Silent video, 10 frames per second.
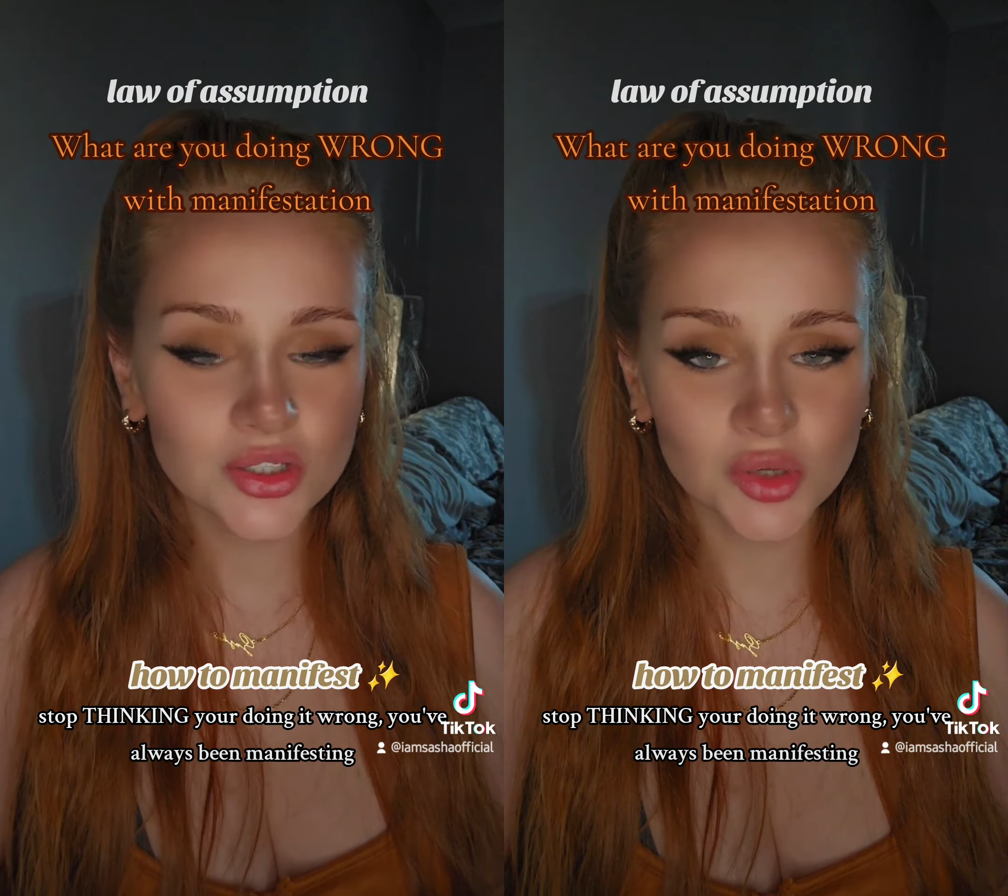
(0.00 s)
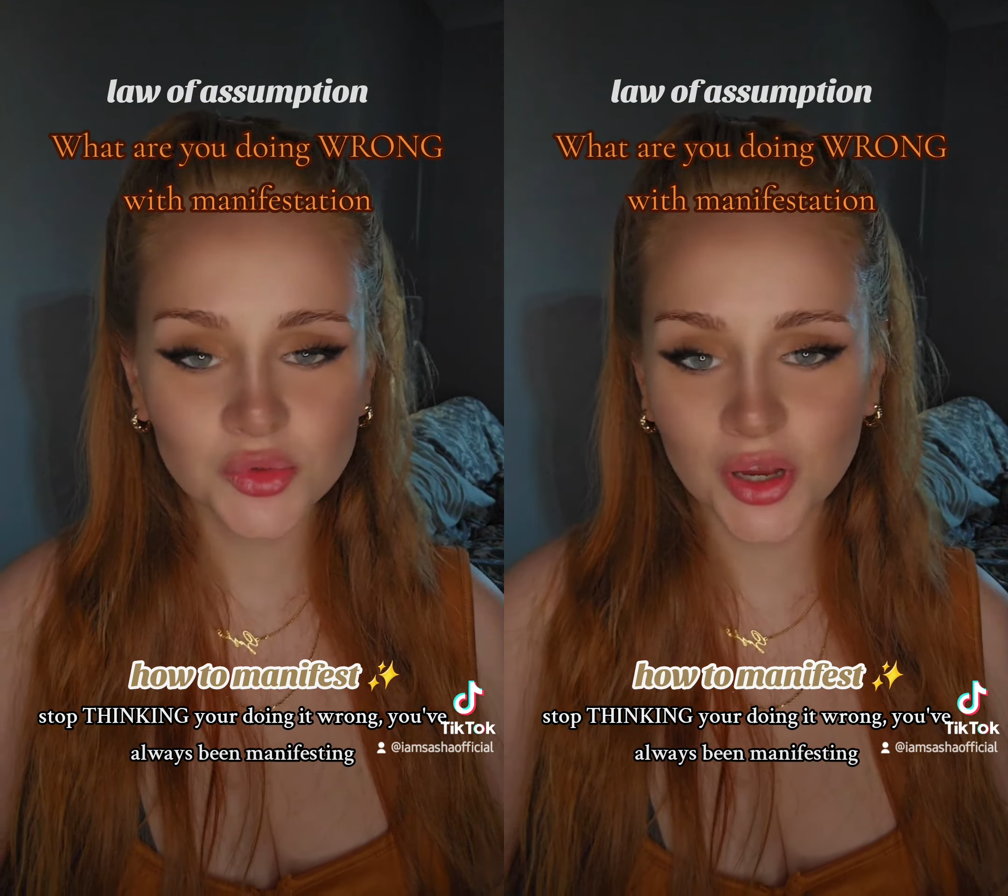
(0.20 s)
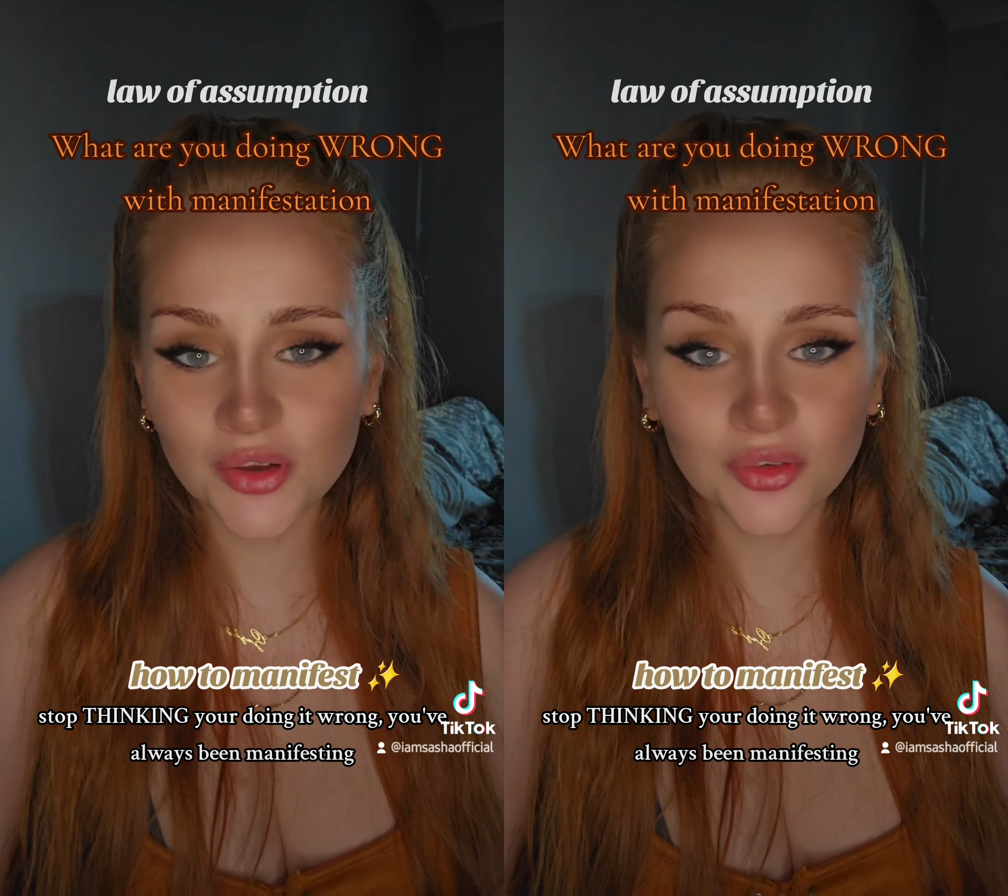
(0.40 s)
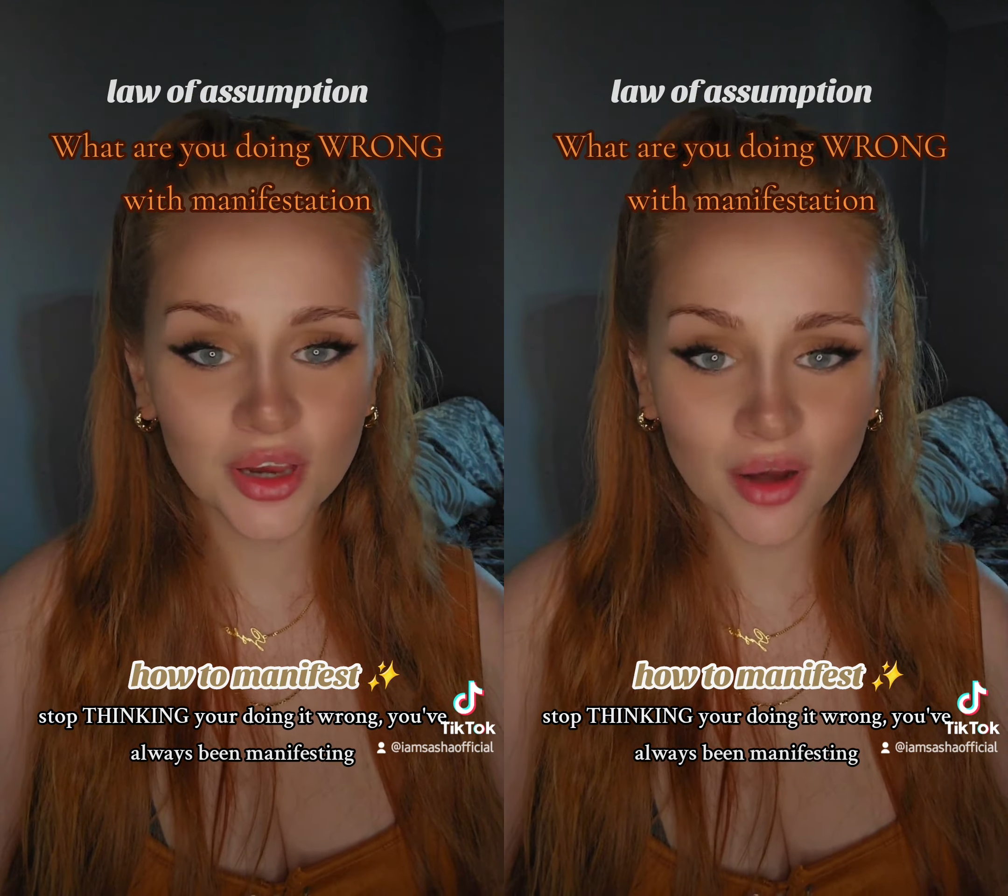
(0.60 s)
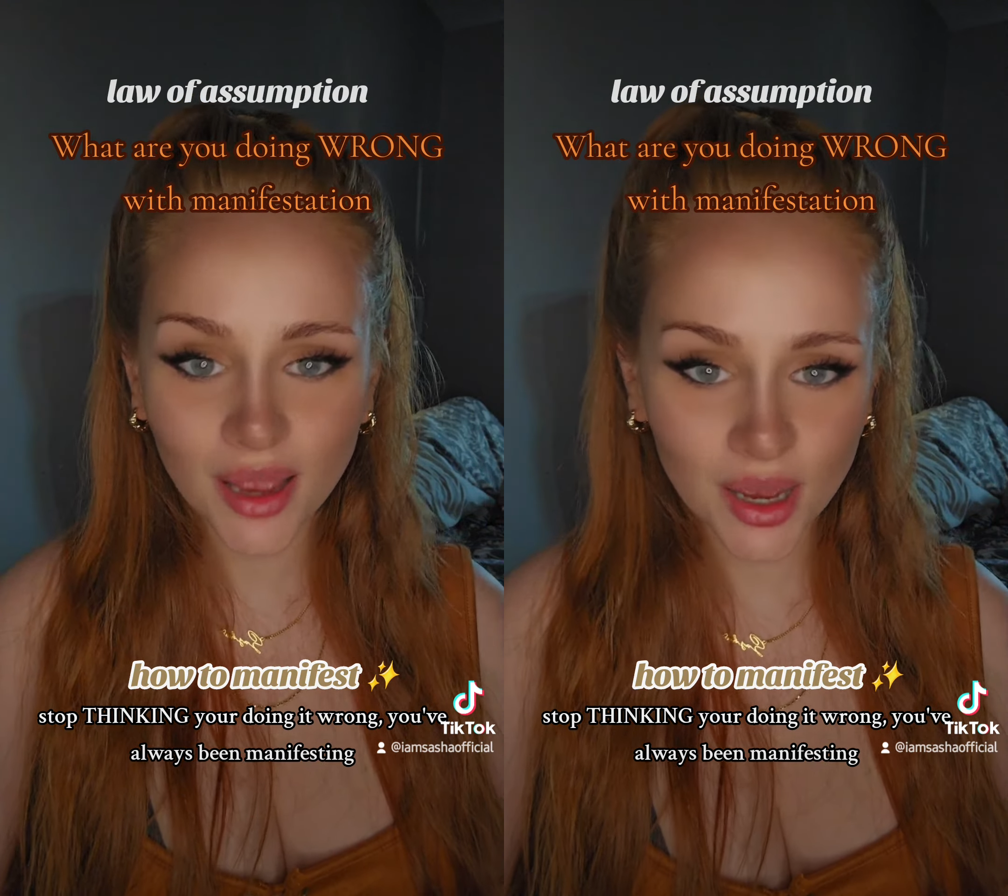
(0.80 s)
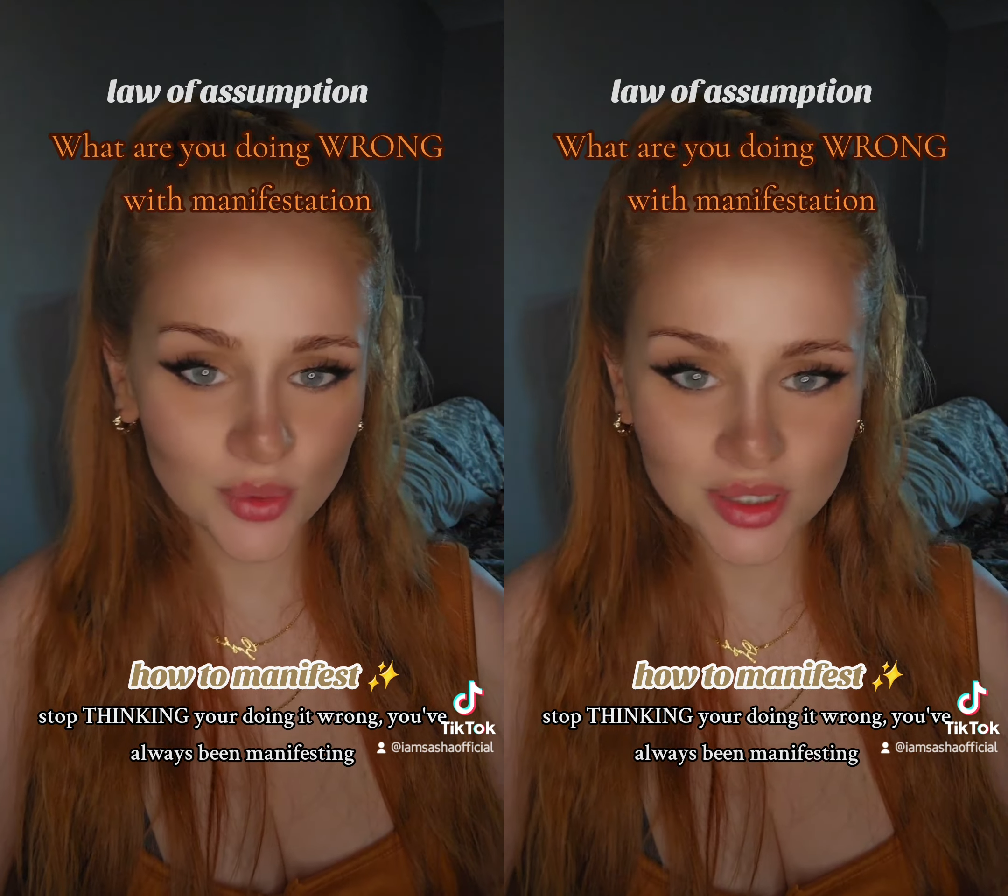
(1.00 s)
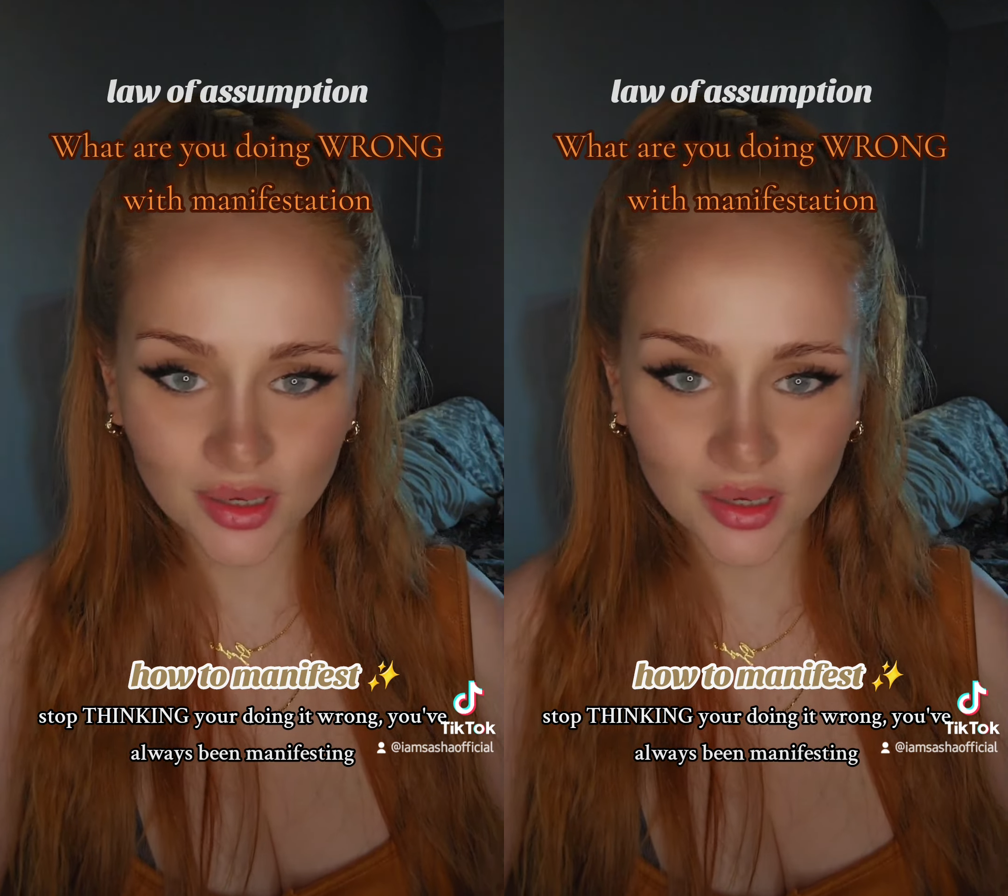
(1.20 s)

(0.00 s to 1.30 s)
stop trying to figure out how it's